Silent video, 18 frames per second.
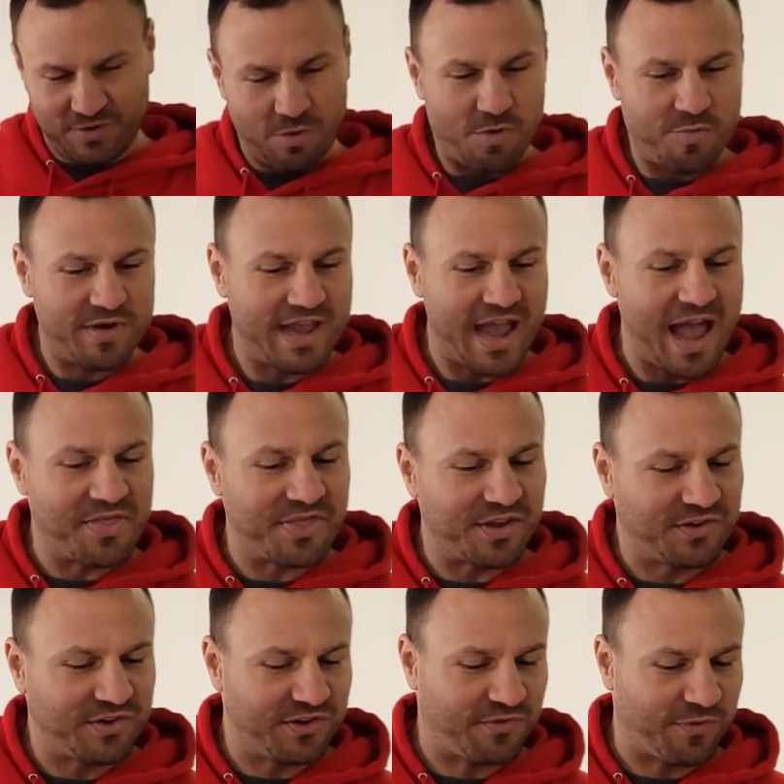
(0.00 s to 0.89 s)
see what we
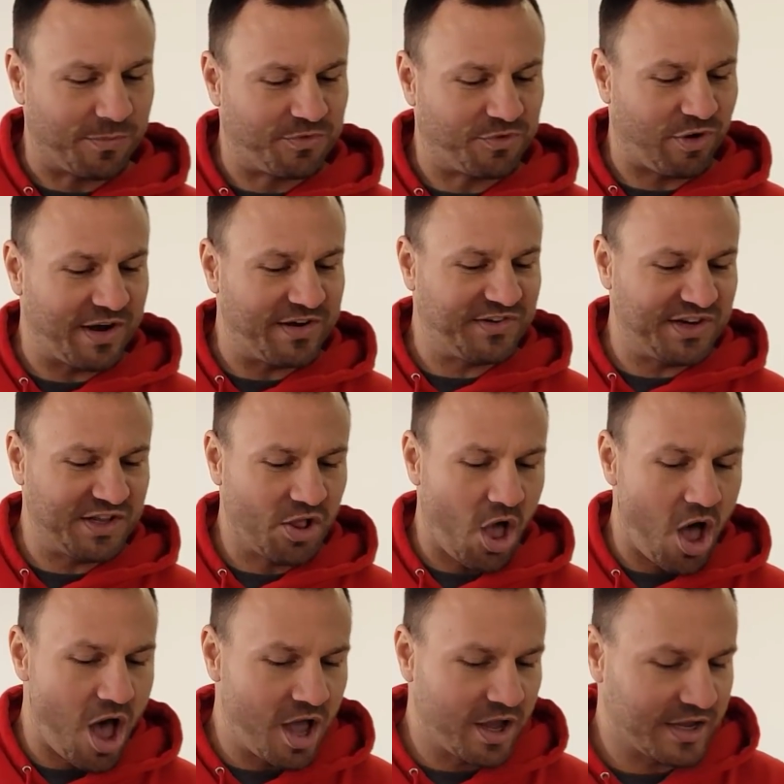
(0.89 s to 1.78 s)
got. This is from Tracy
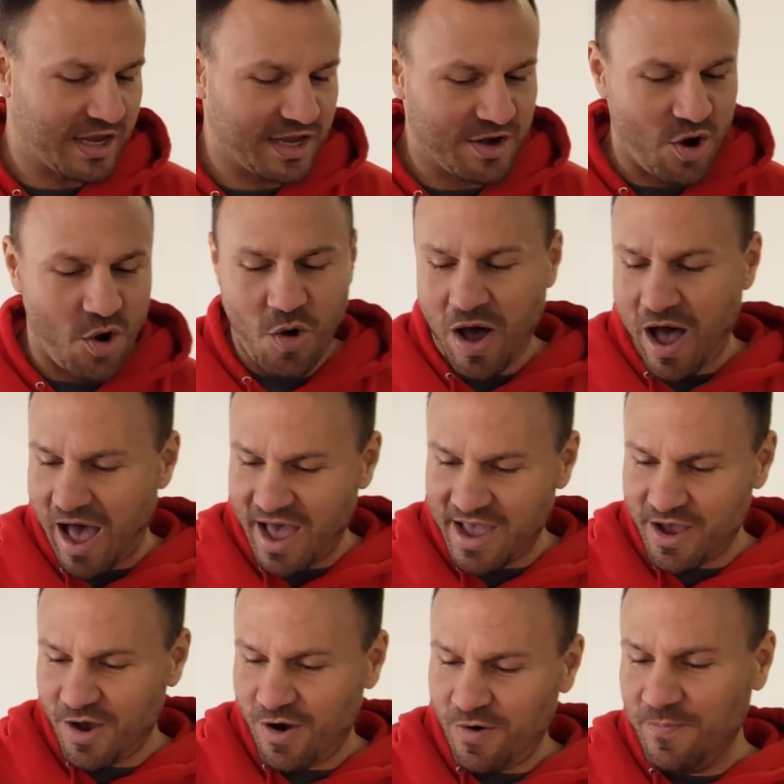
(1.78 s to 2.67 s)
Long in
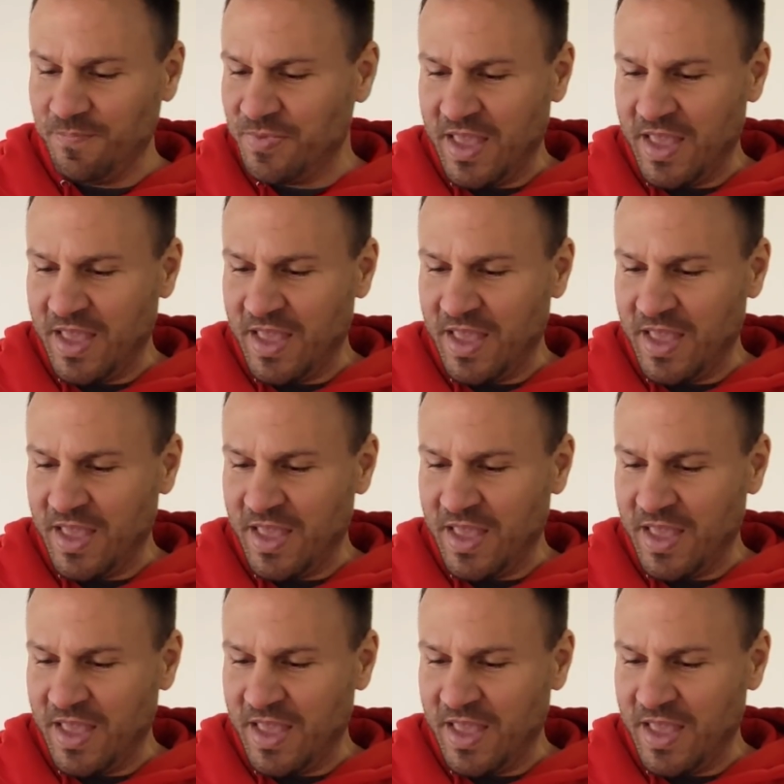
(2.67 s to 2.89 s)
Ohio.